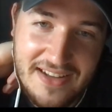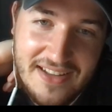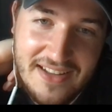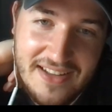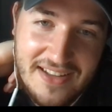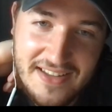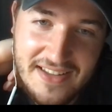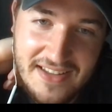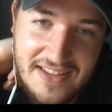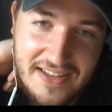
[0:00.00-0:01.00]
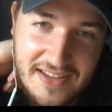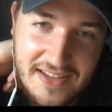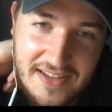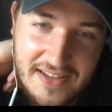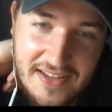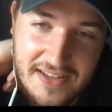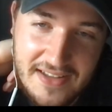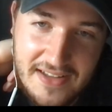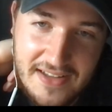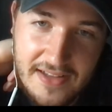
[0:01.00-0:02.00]

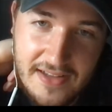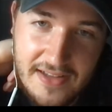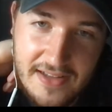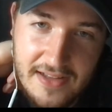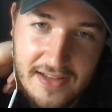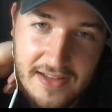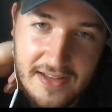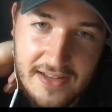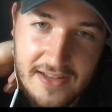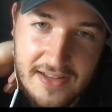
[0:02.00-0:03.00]
(no one is talking)